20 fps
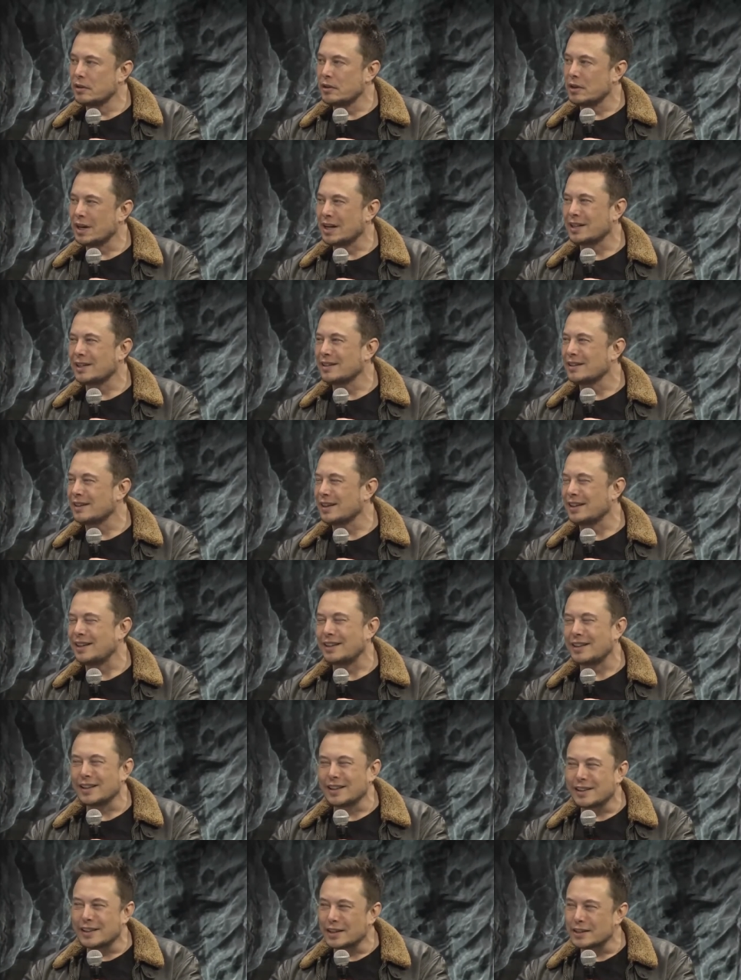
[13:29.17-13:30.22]
I, I
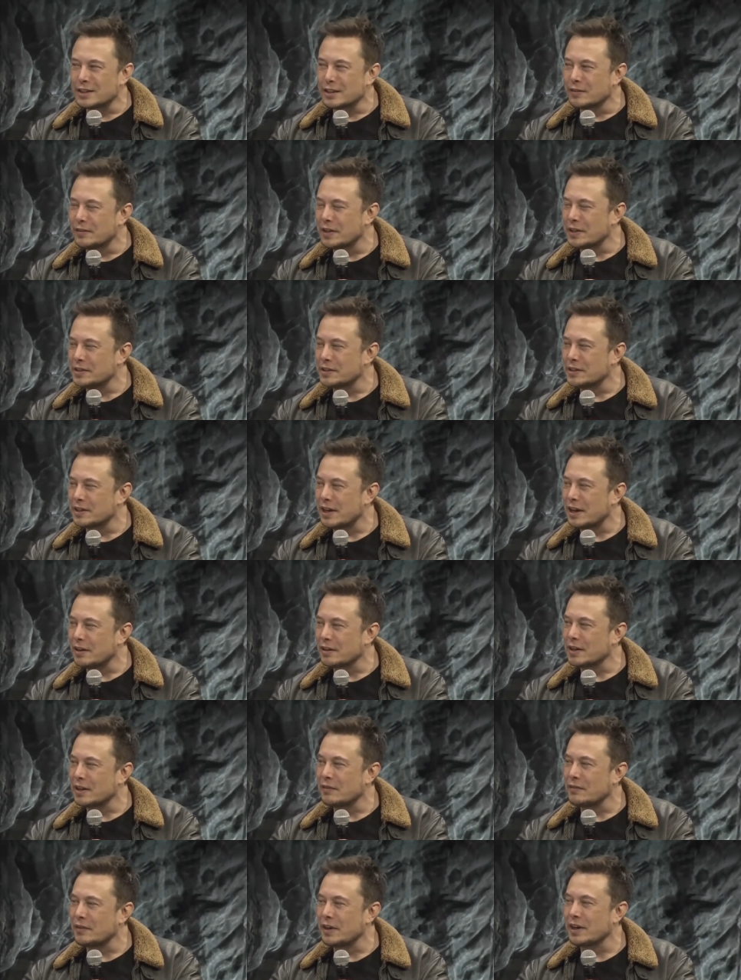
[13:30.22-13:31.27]
think that's the best
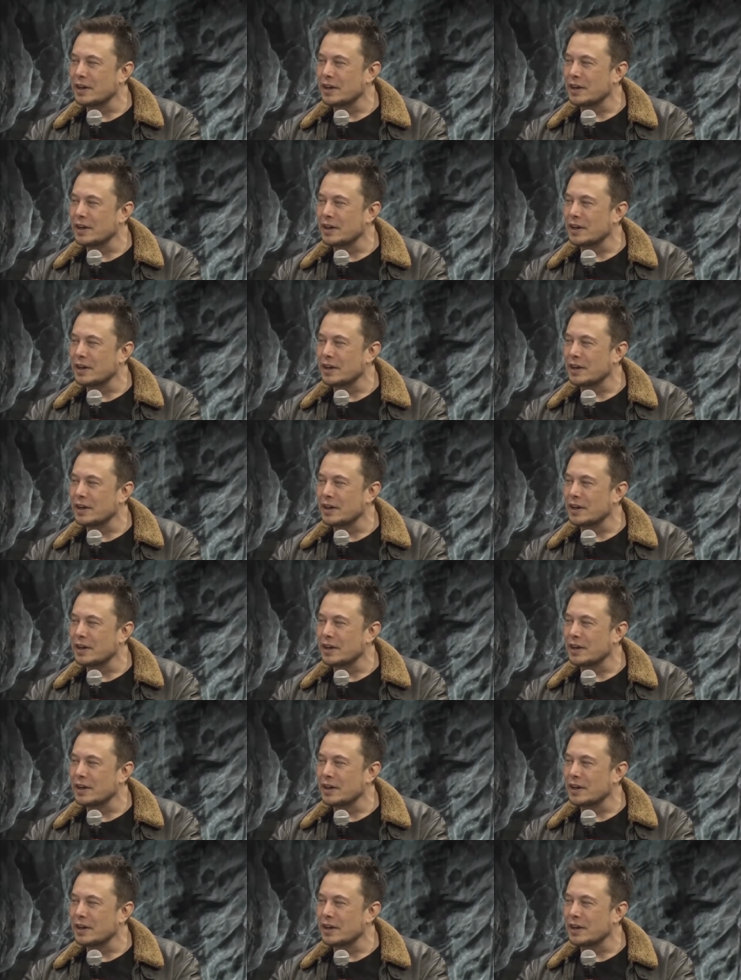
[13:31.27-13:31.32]
outcome. I,